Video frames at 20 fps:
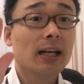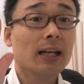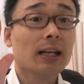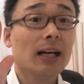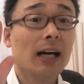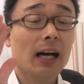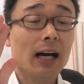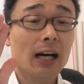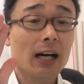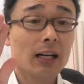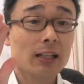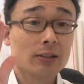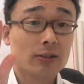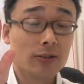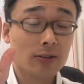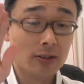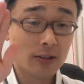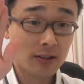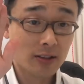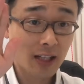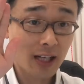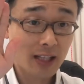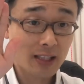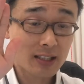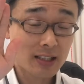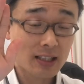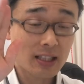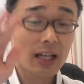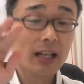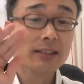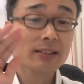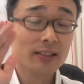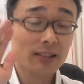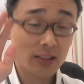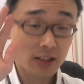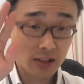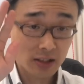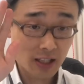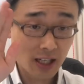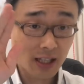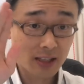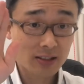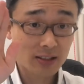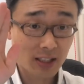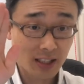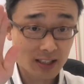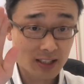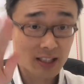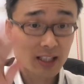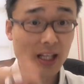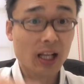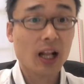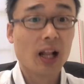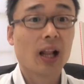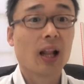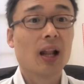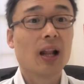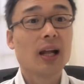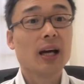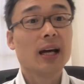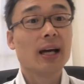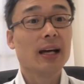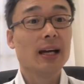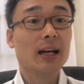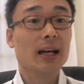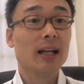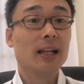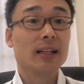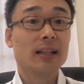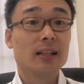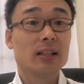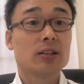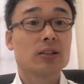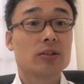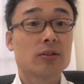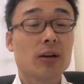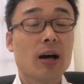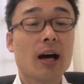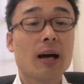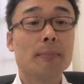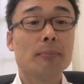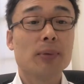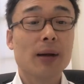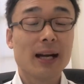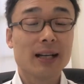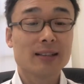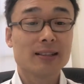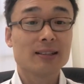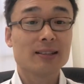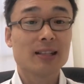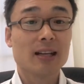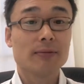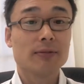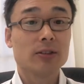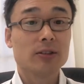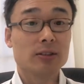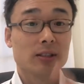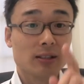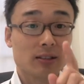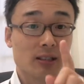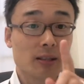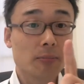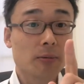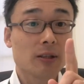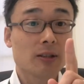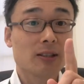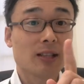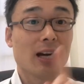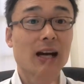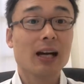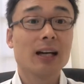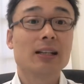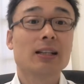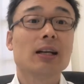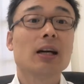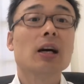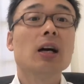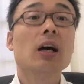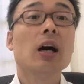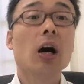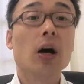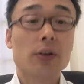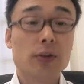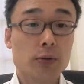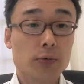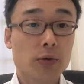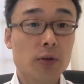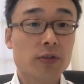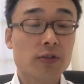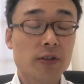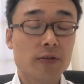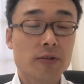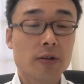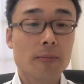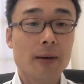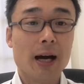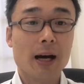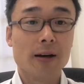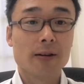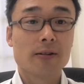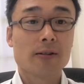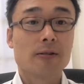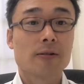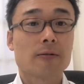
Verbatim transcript: uh, to the touch, as in the tongue touching. And try and practice having the tip of the tongue on the roof of your mouth.